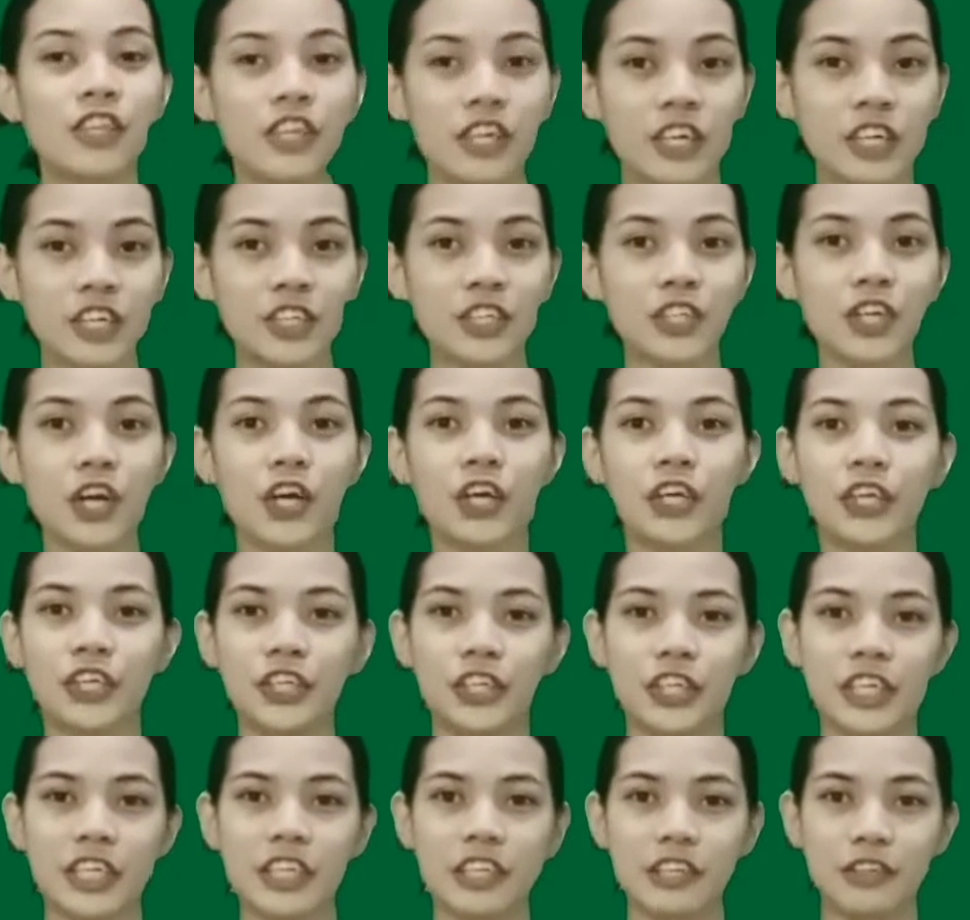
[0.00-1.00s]
These are
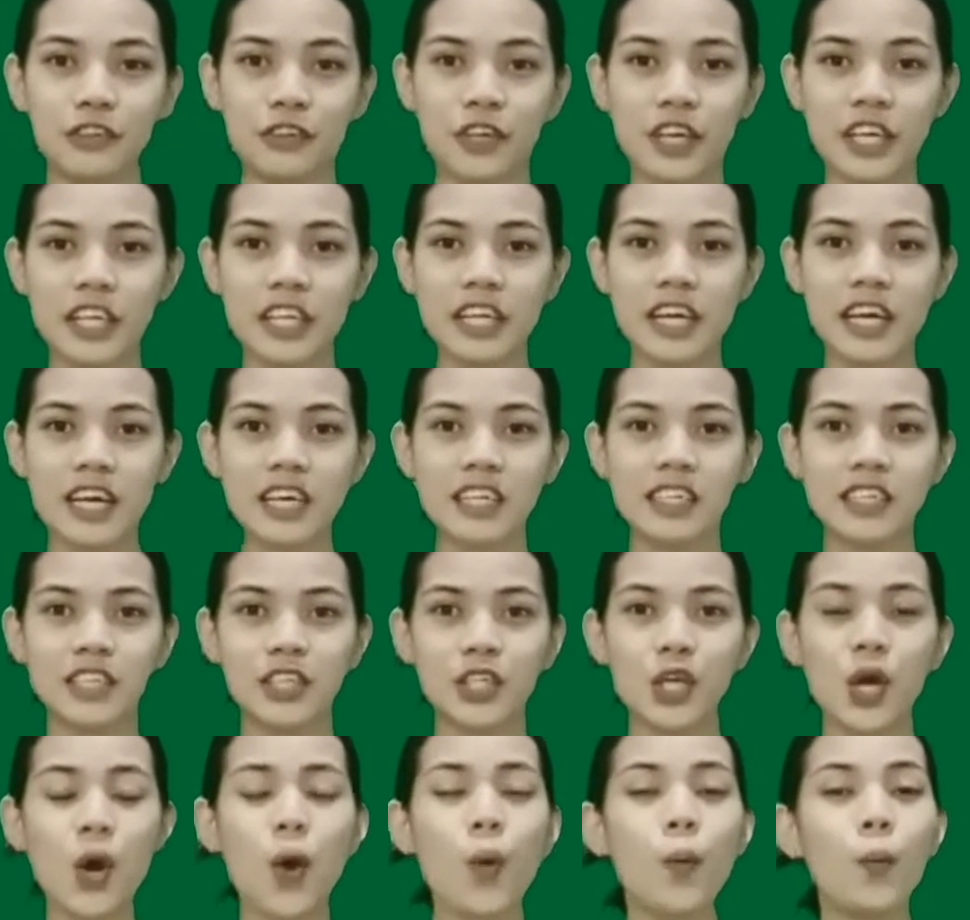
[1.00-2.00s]
their
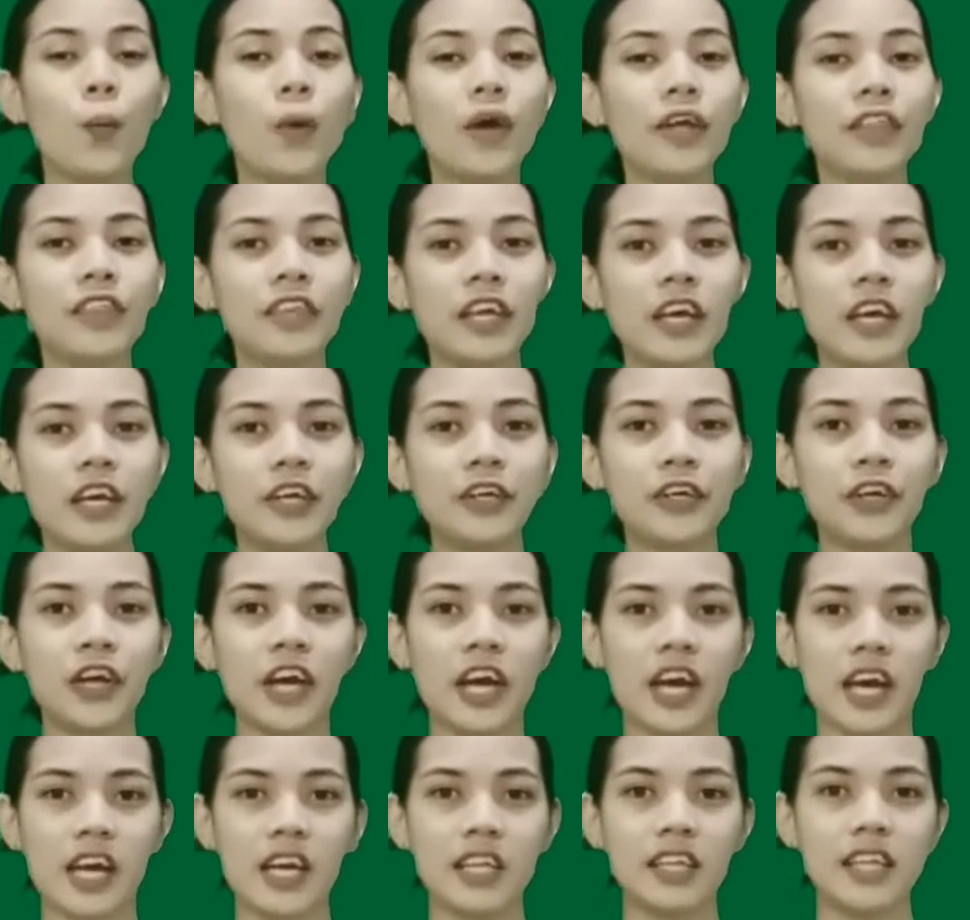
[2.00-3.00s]
ingredients when they
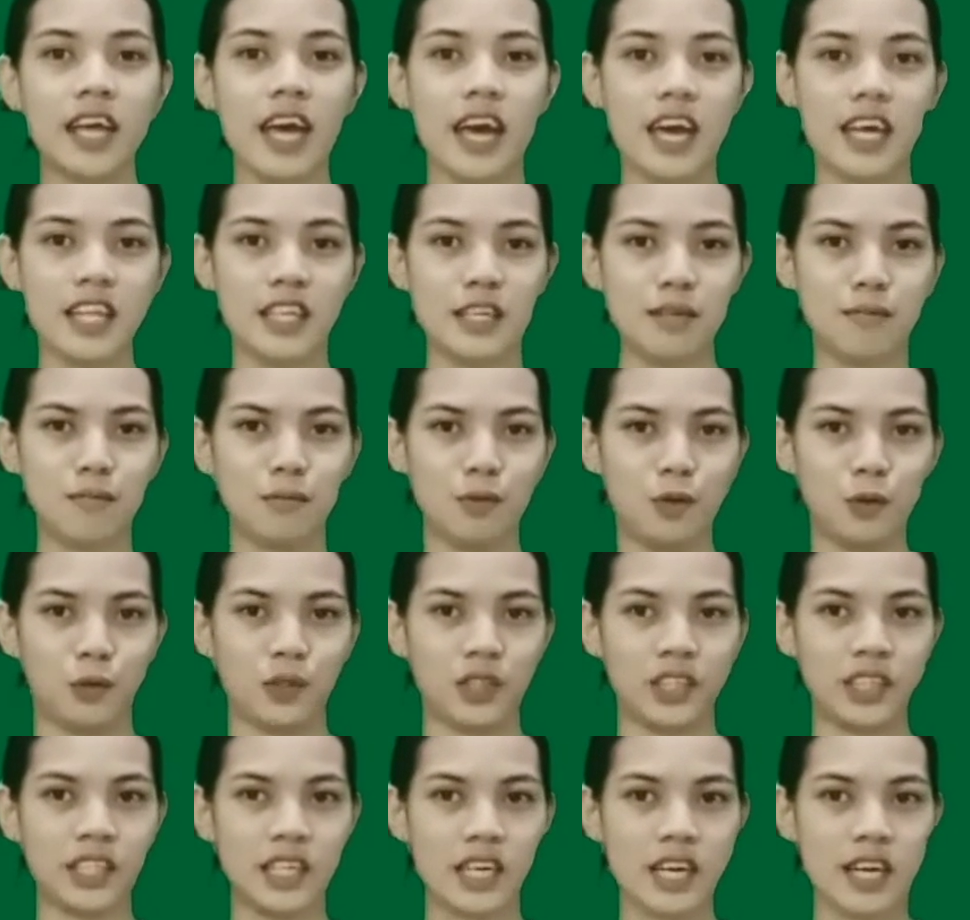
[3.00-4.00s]
create any
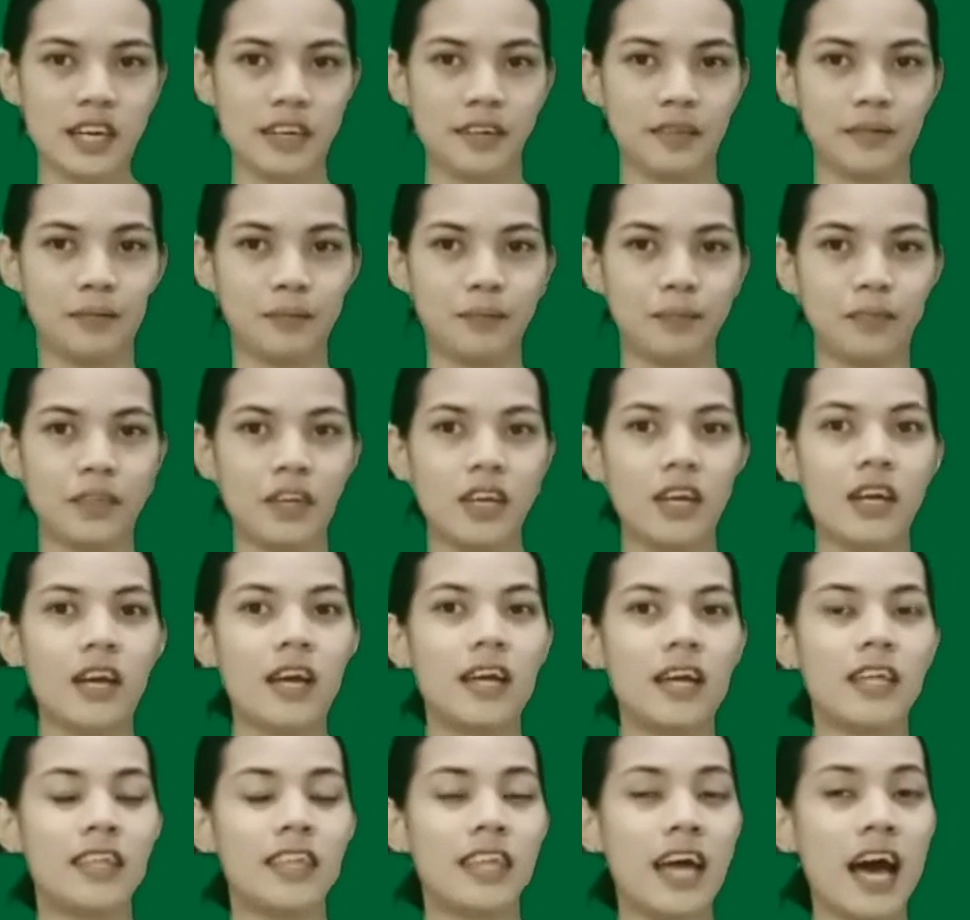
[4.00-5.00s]
music.
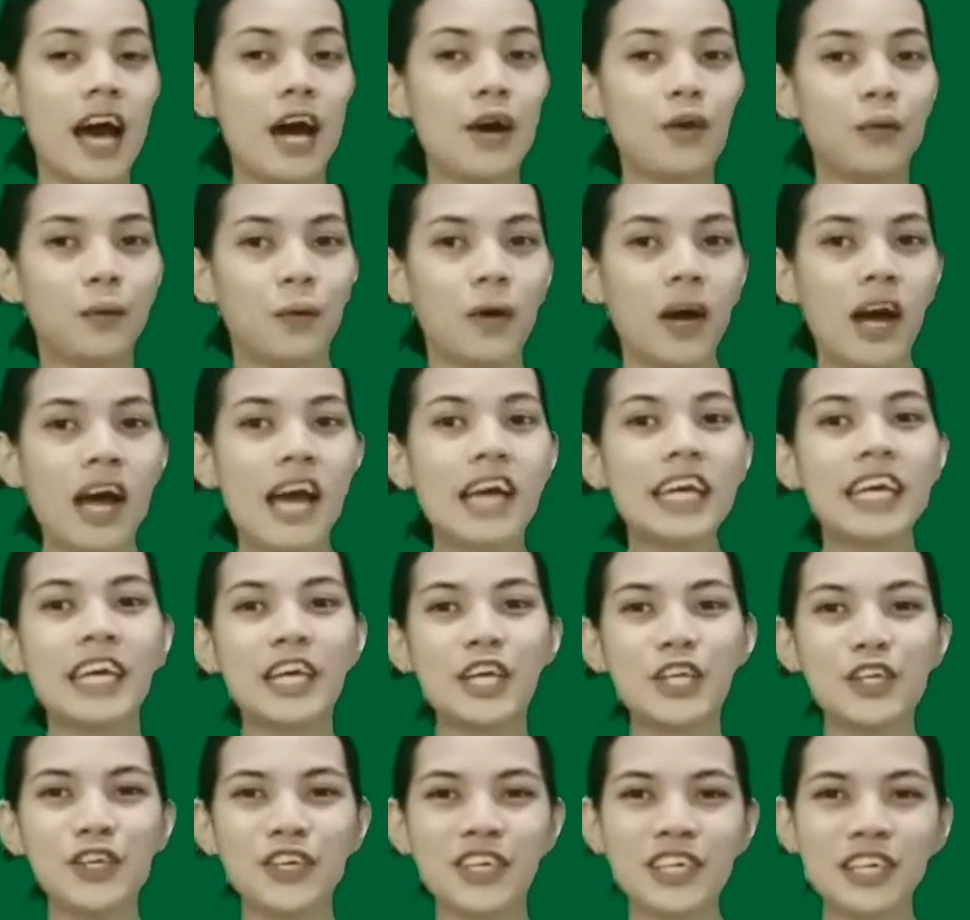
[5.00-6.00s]
Now,
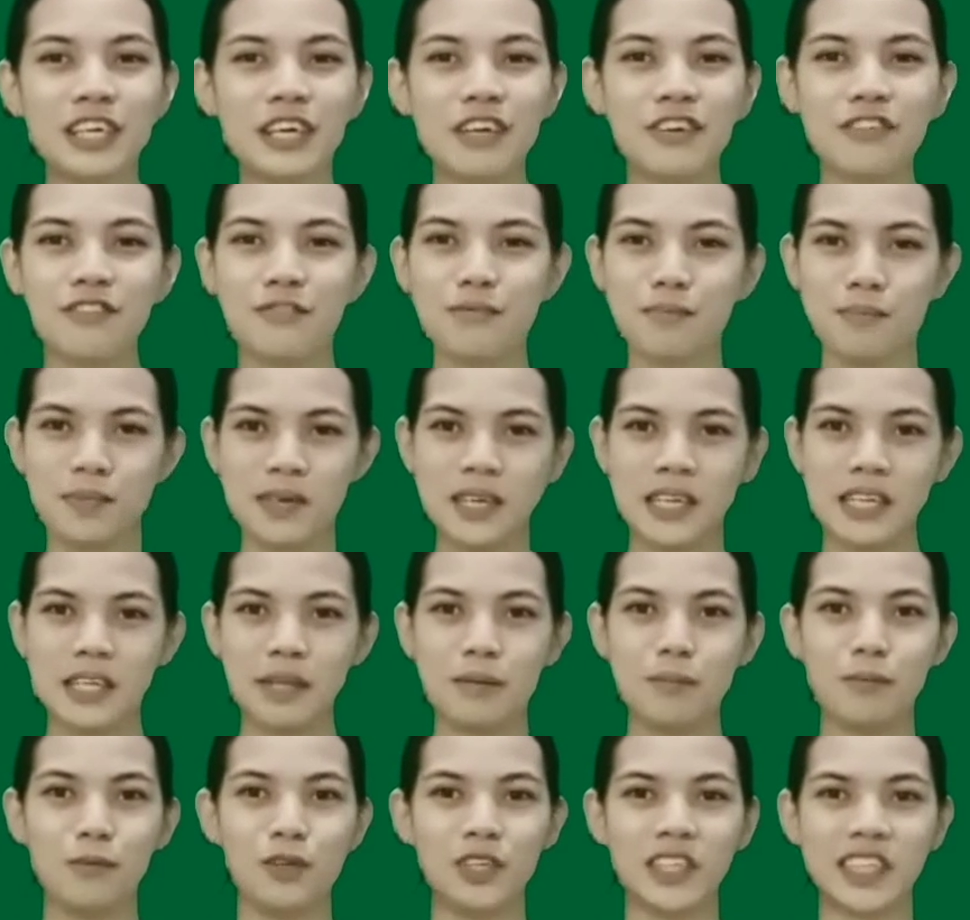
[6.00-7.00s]
can you give me
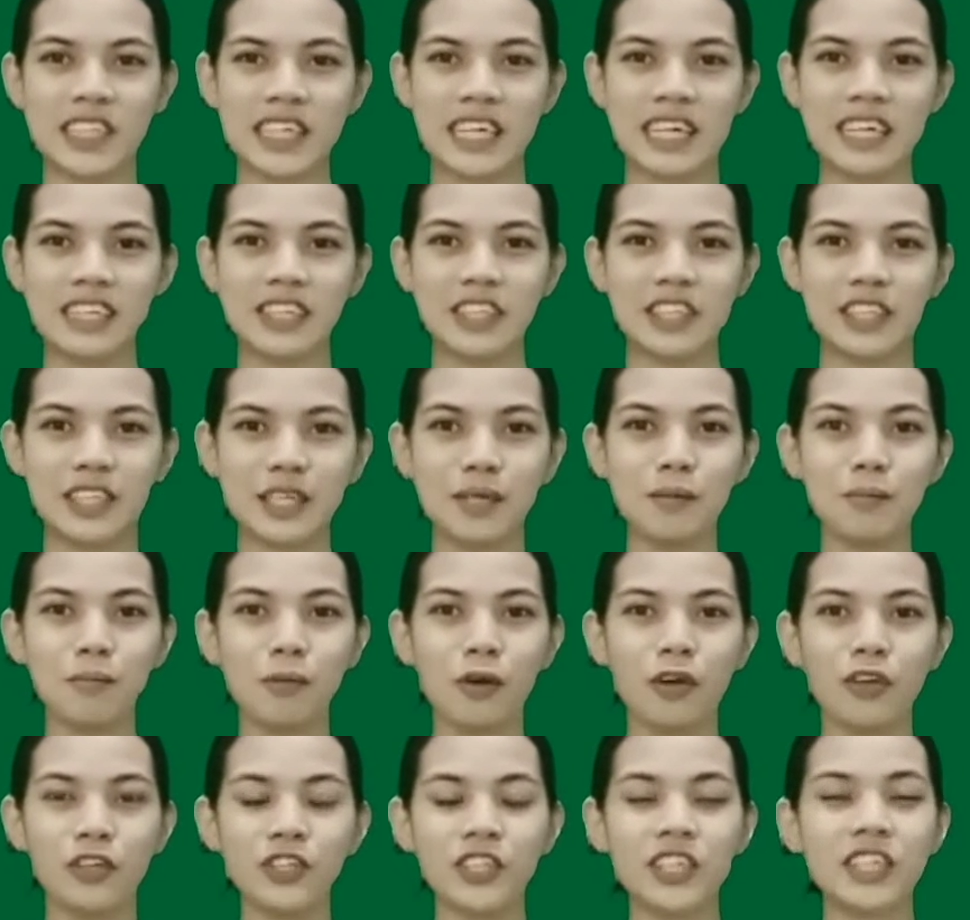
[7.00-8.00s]
the musical
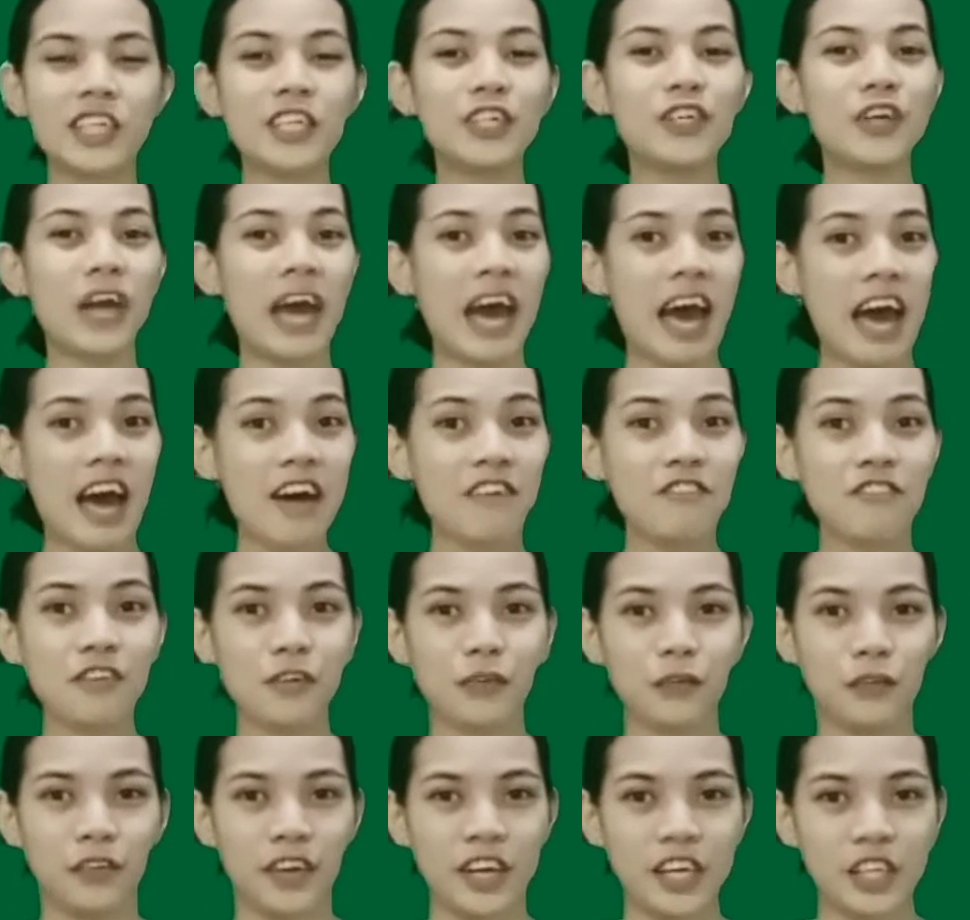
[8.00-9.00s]
symbols that you have
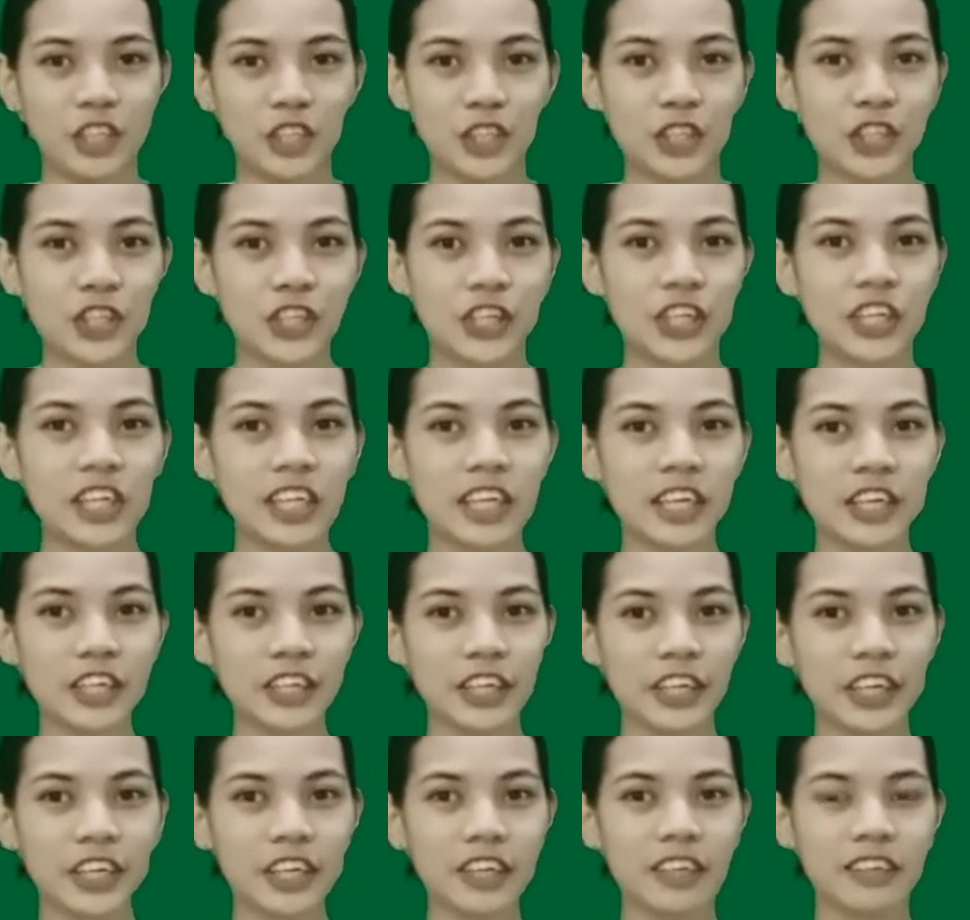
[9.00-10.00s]
arranged
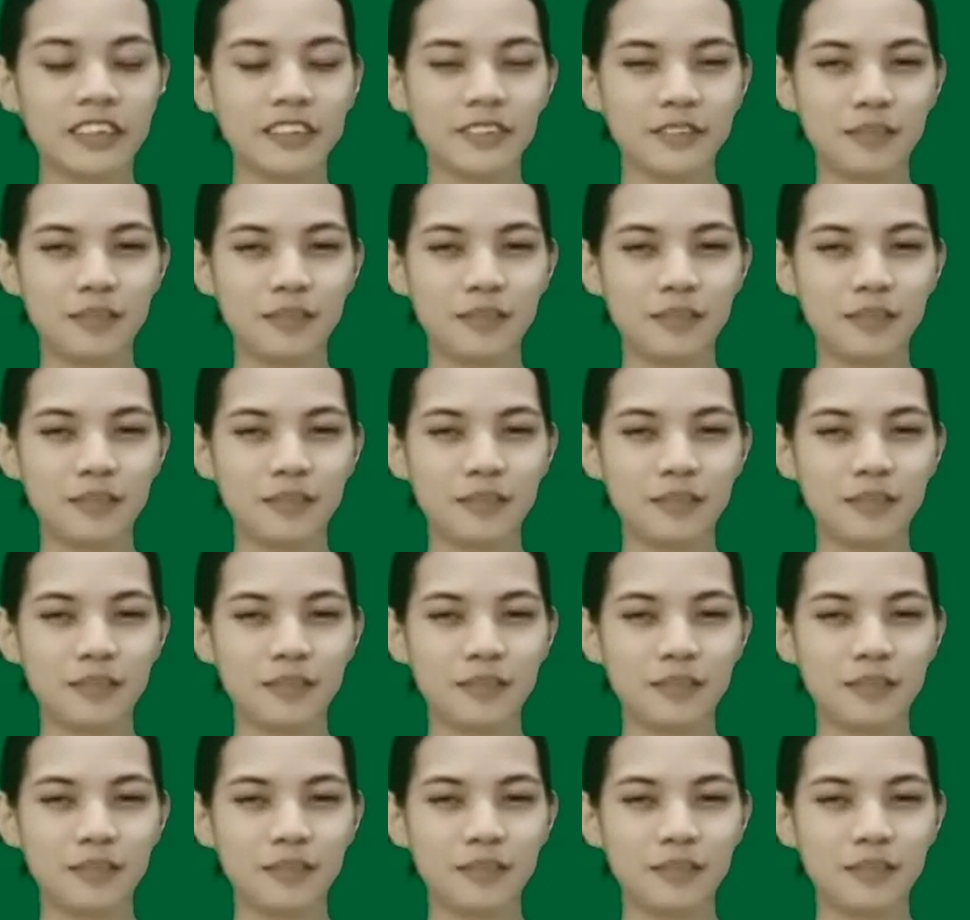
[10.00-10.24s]
earlier?